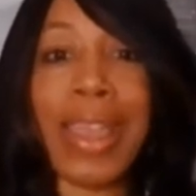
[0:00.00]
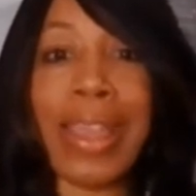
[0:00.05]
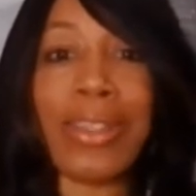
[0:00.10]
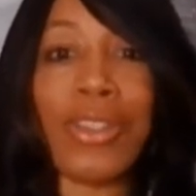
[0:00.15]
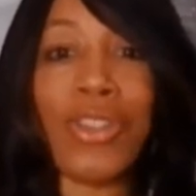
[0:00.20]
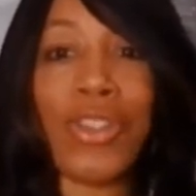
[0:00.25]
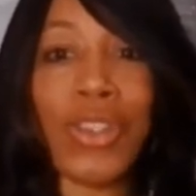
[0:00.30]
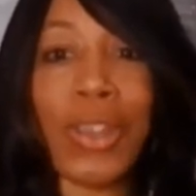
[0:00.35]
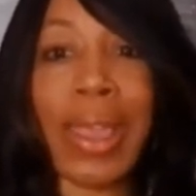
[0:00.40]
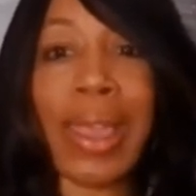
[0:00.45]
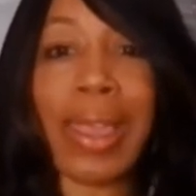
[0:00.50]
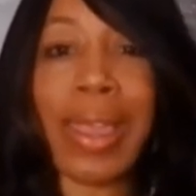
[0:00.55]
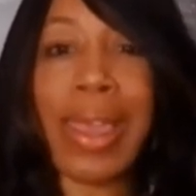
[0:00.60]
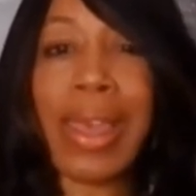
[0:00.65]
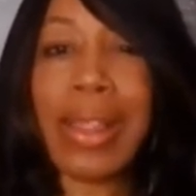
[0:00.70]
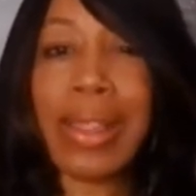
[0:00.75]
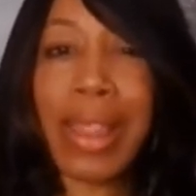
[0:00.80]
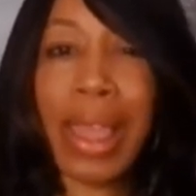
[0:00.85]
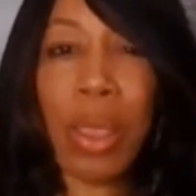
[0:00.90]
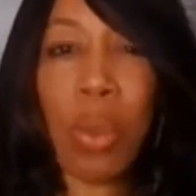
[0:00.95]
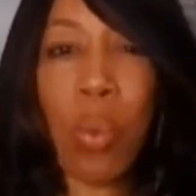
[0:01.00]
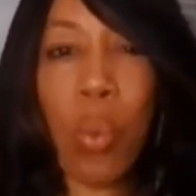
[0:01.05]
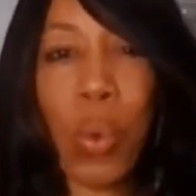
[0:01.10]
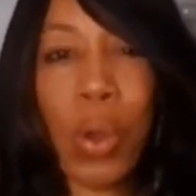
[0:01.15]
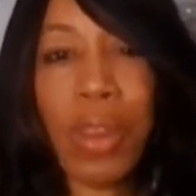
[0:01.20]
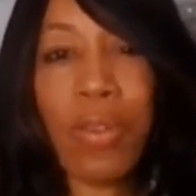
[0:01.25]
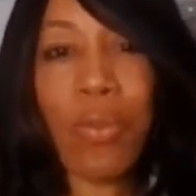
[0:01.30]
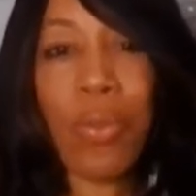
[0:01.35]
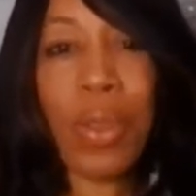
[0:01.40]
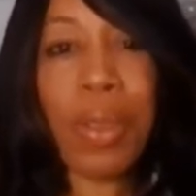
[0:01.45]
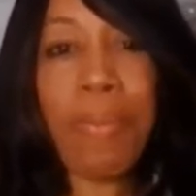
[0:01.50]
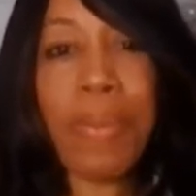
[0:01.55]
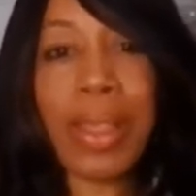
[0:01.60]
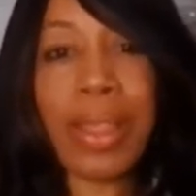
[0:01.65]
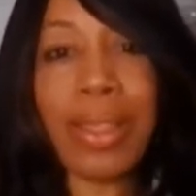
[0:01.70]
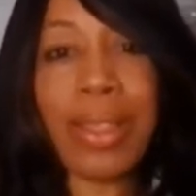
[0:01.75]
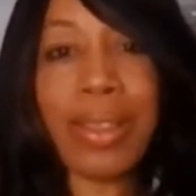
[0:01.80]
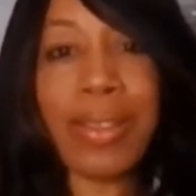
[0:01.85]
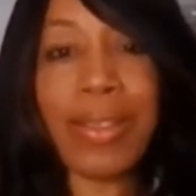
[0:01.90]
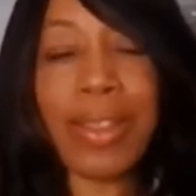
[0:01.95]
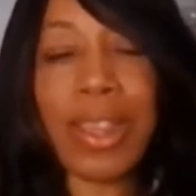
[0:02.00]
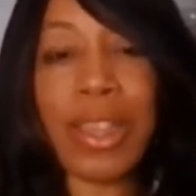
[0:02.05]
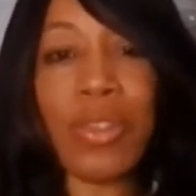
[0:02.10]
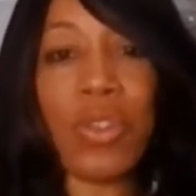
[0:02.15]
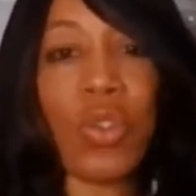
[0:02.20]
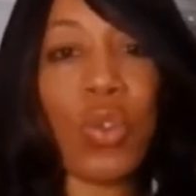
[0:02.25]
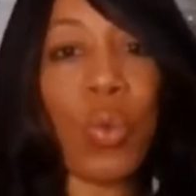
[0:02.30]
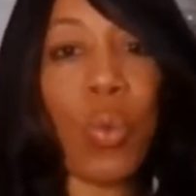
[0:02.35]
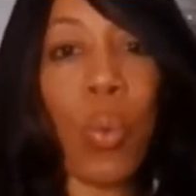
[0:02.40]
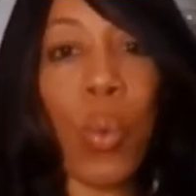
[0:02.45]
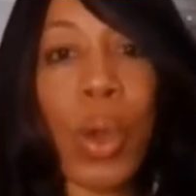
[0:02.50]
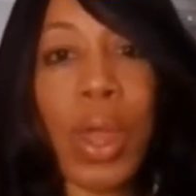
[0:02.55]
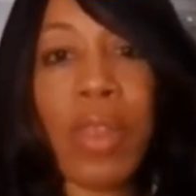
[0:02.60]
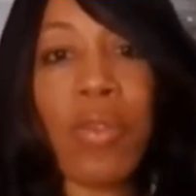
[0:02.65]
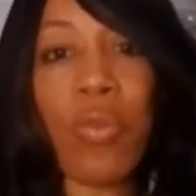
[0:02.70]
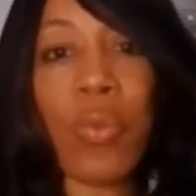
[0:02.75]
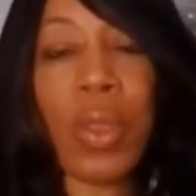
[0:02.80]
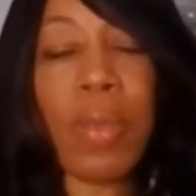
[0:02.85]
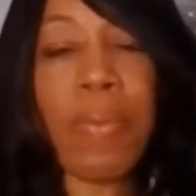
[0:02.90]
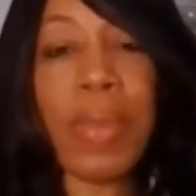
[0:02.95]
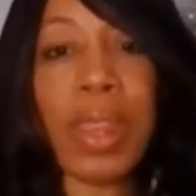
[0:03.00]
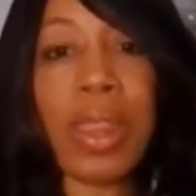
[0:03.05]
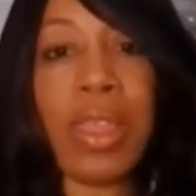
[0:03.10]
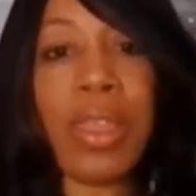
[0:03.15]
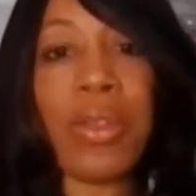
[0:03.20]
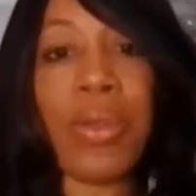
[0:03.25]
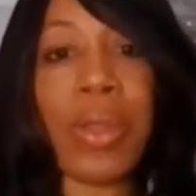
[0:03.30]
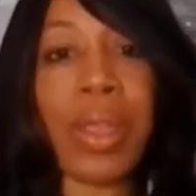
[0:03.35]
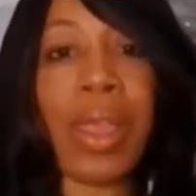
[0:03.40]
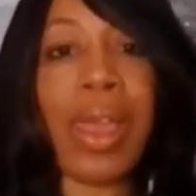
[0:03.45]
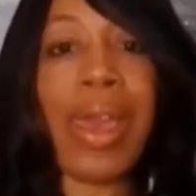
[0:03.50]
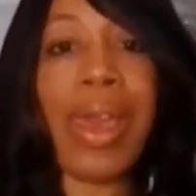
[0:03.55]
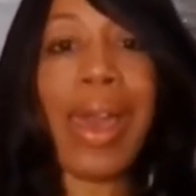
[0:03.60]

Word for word: and check like, what have we been listening to? What have we been hearing?